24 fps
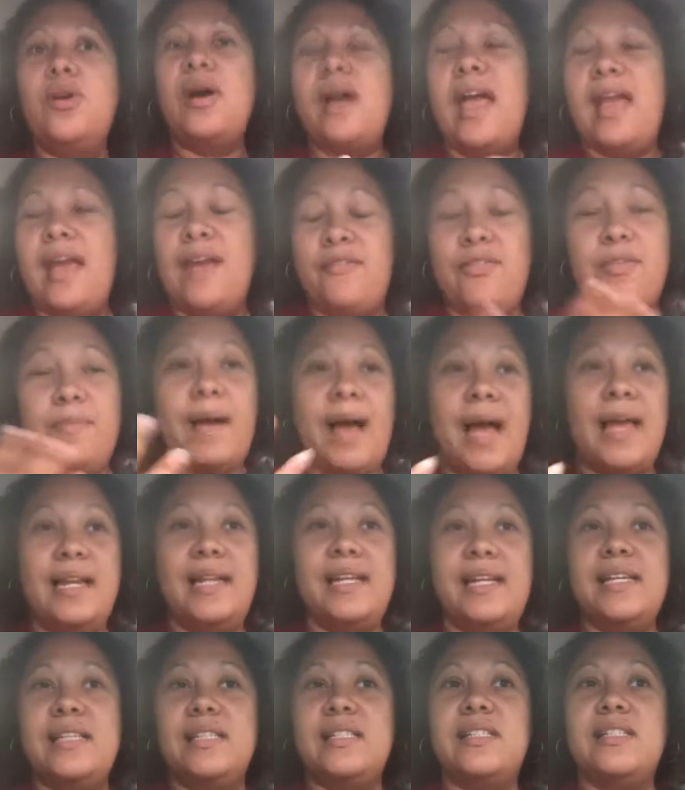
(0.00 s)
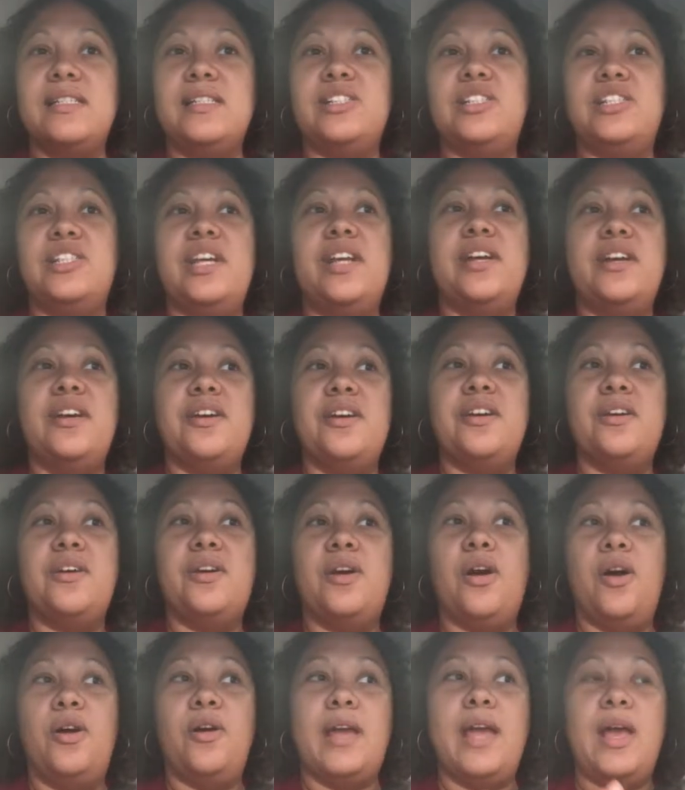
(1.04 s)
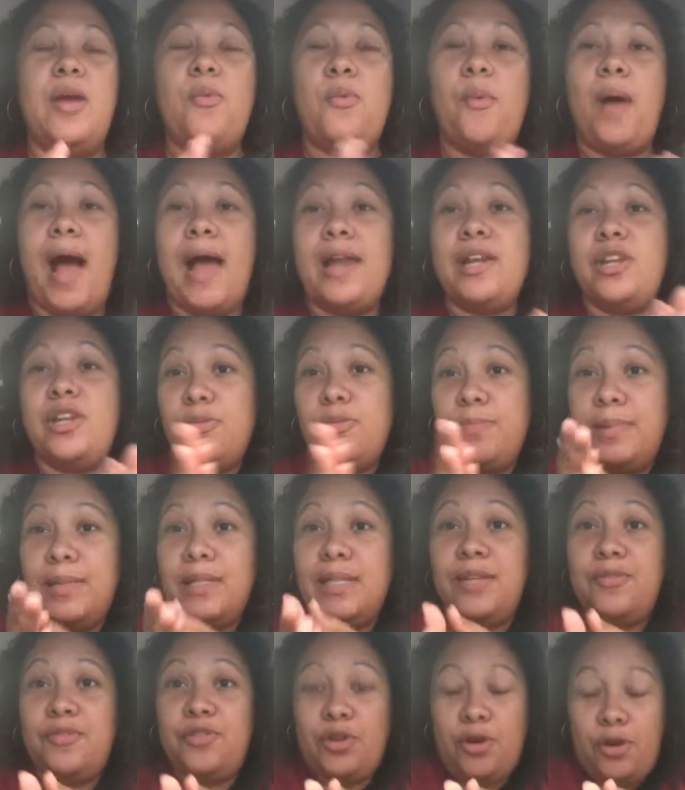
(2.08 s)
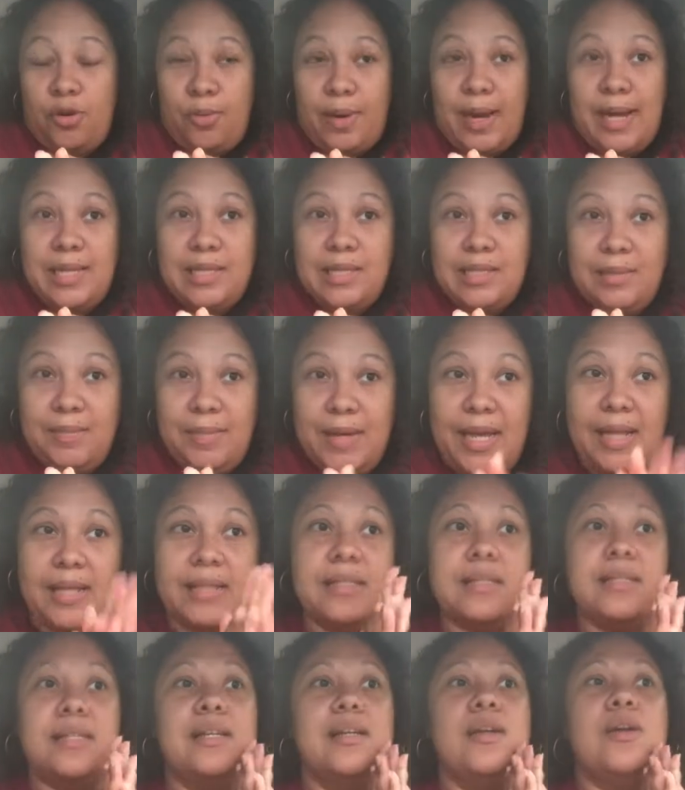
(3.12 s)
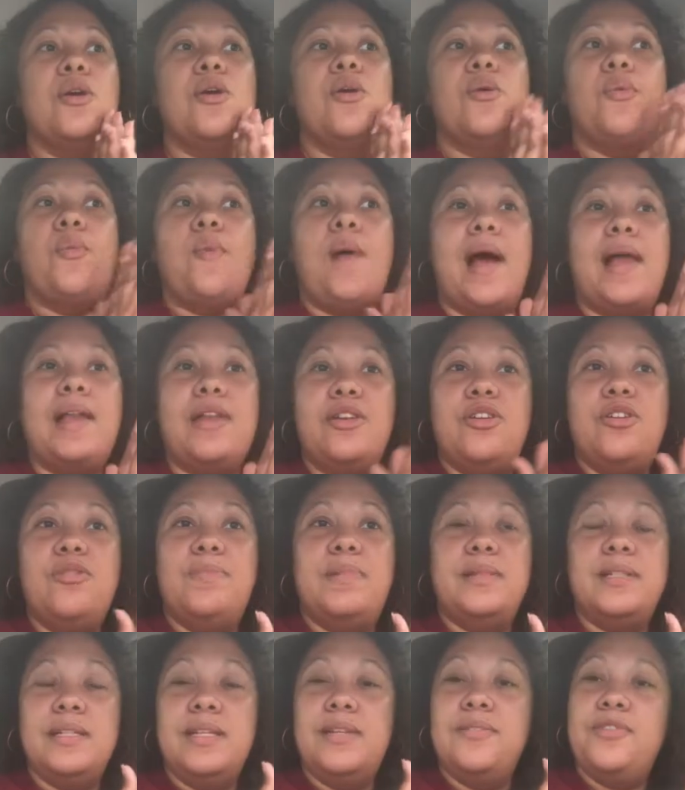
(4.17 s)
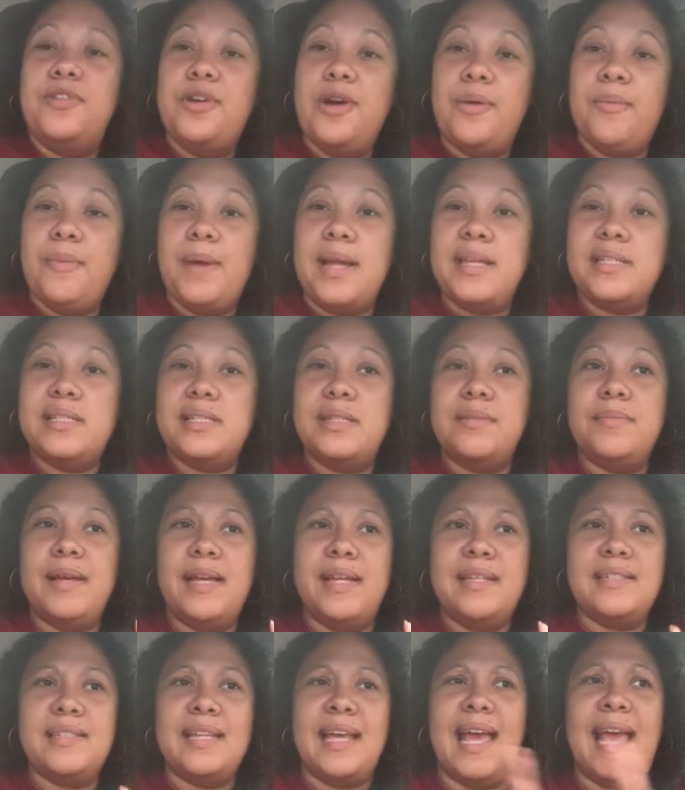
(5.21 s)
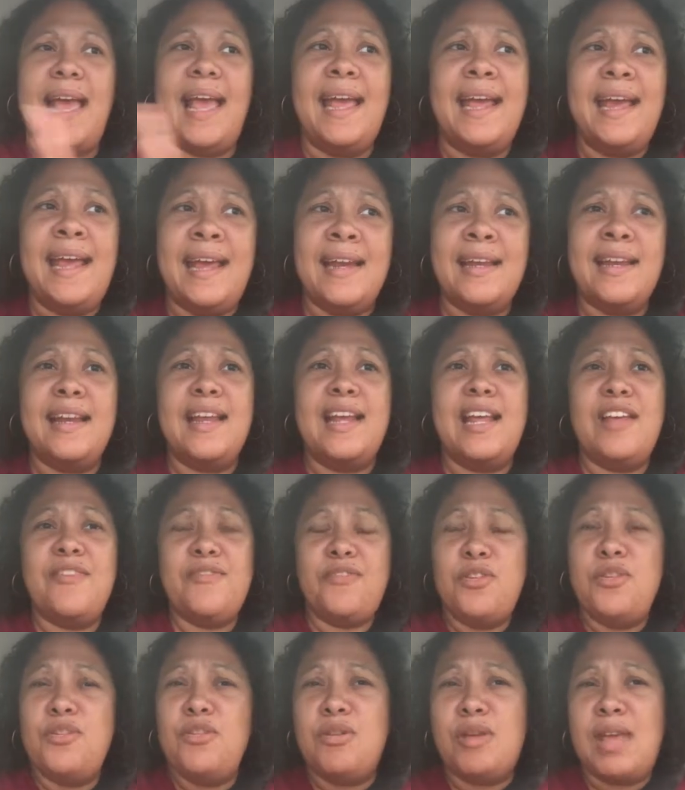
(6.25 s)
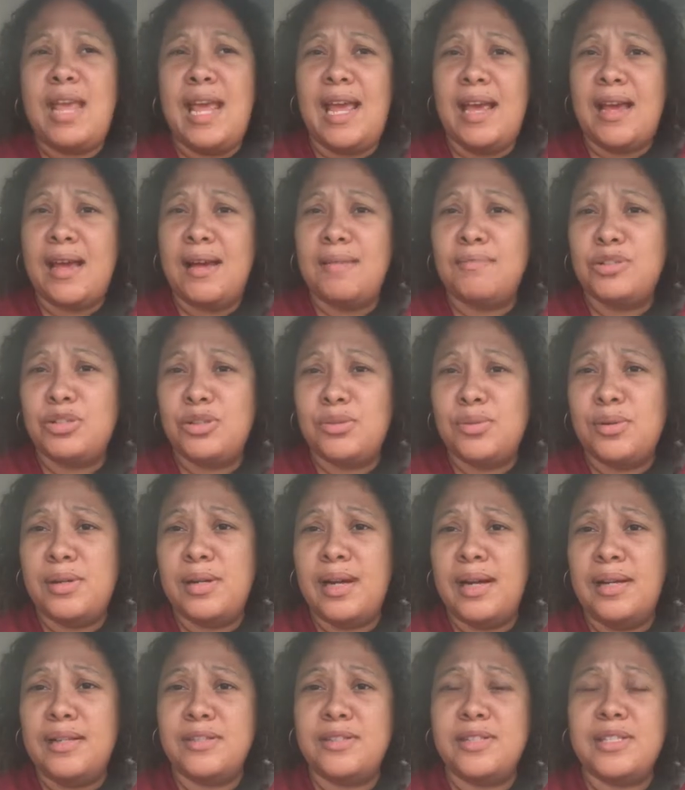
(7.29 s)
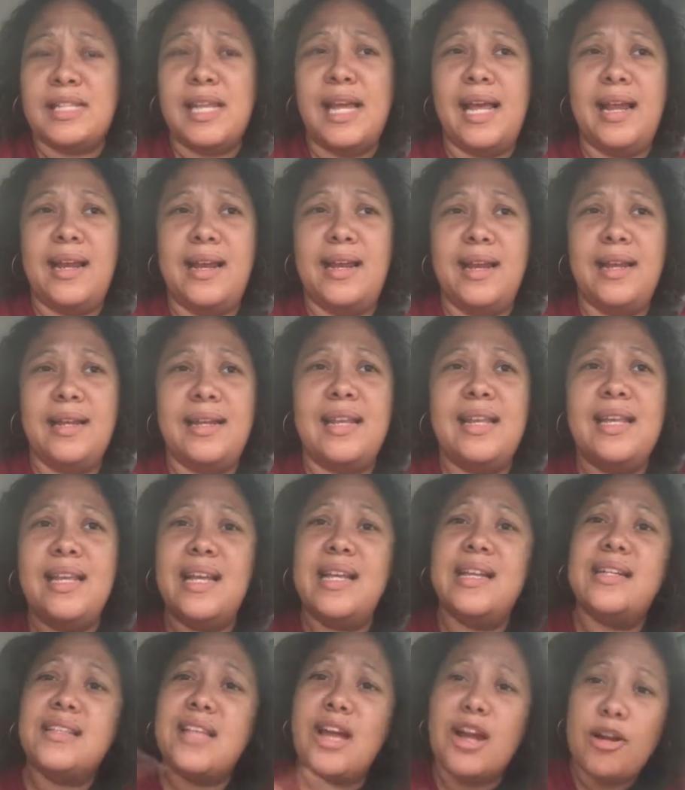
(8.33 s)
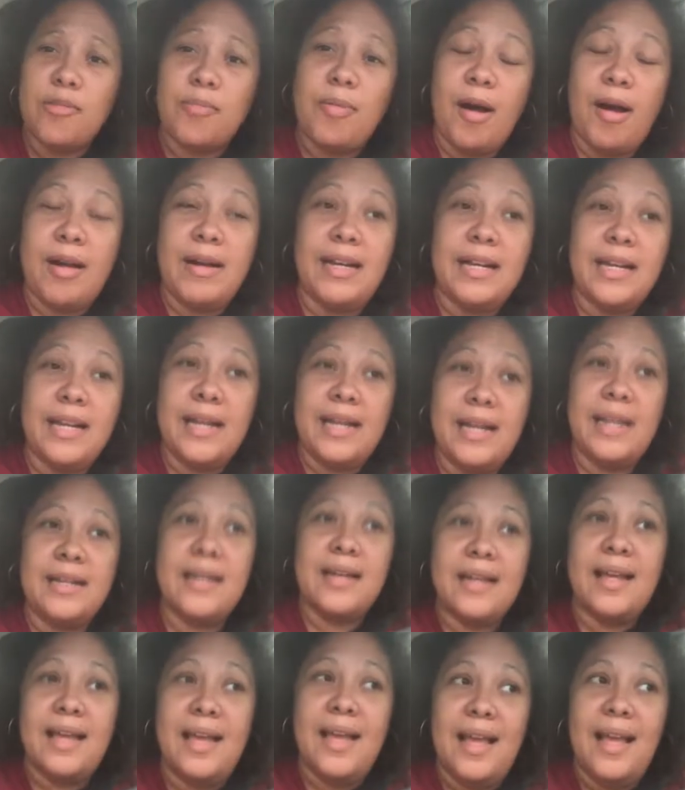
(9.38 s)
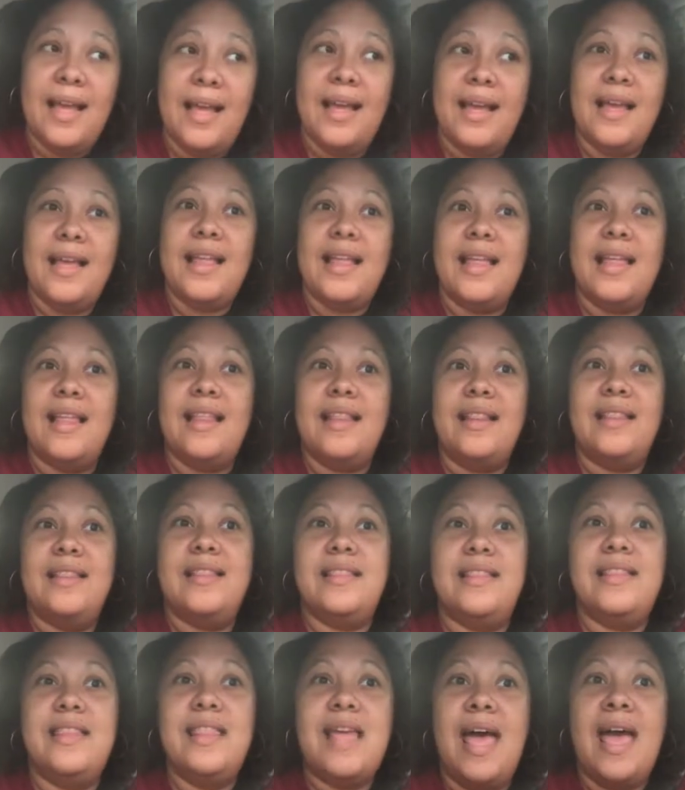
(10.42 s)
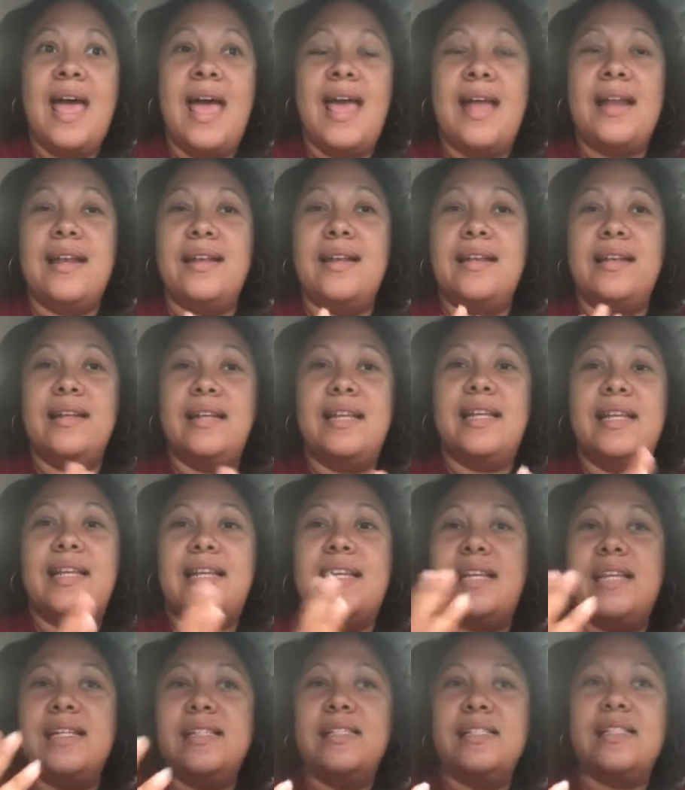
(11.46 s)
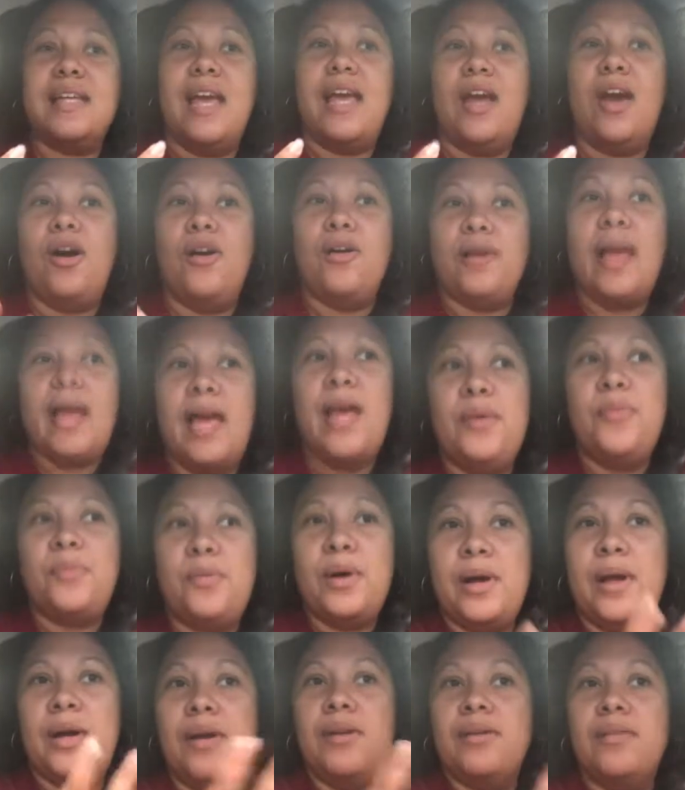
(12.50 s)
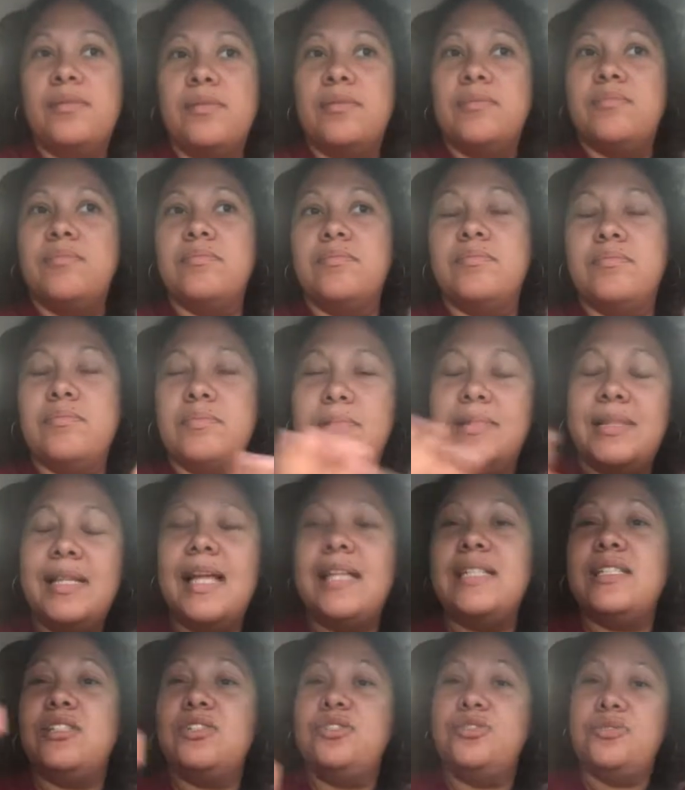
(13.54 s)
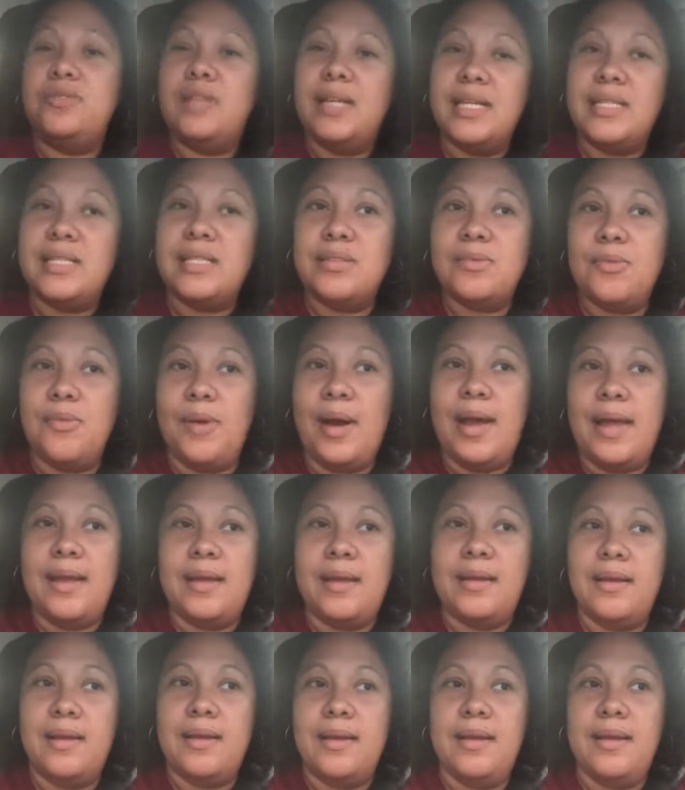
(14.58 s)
Everybody gets to share, okay, why believe your way is the best? Why do you believe your way is the best? And if you can't come to an understanding, then you get a third party in that can say, okay, well, let's do this way.